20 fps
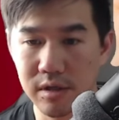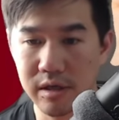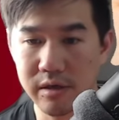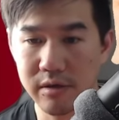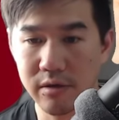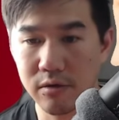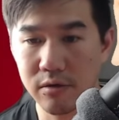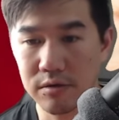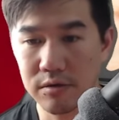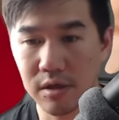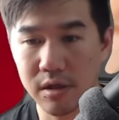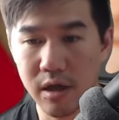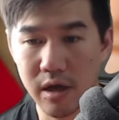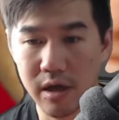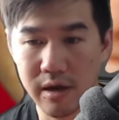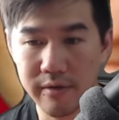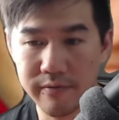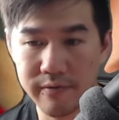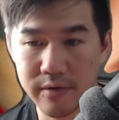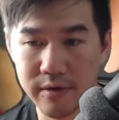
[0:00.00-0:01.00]
holds the light
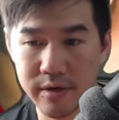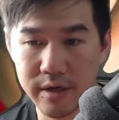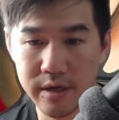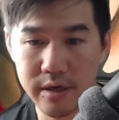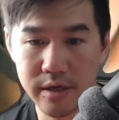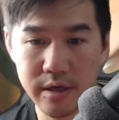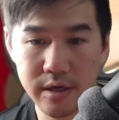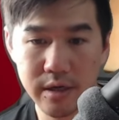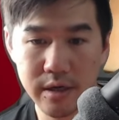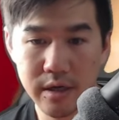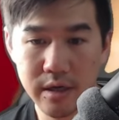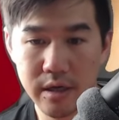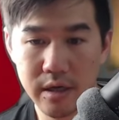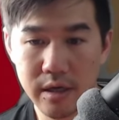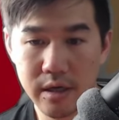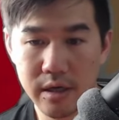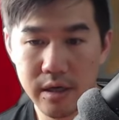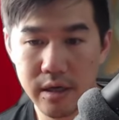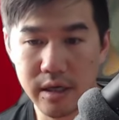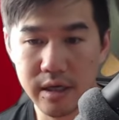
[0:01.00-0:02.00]
up very
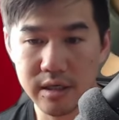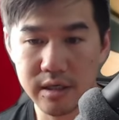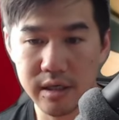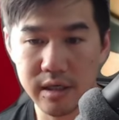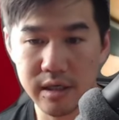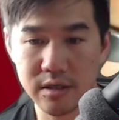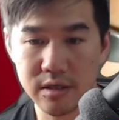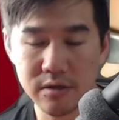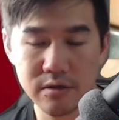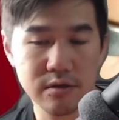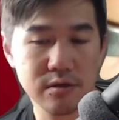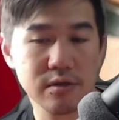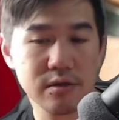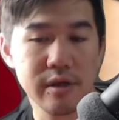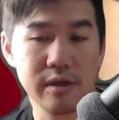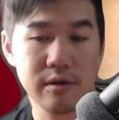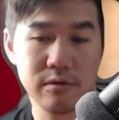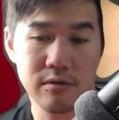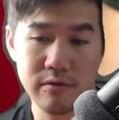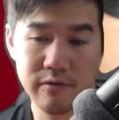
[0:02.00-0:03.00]
easily. So it's
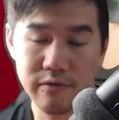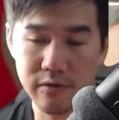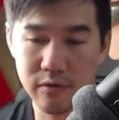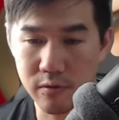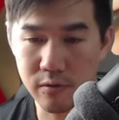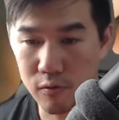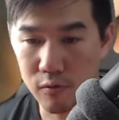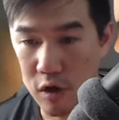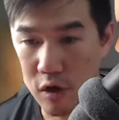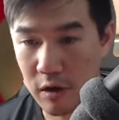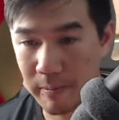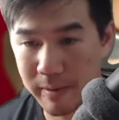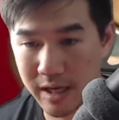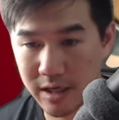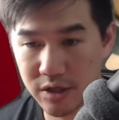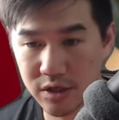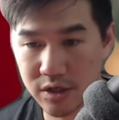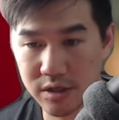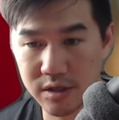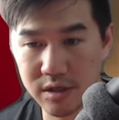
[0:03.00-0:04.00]
good for
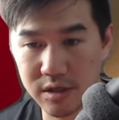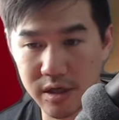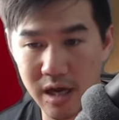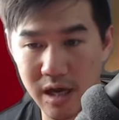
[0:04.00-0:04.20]
workbenches, car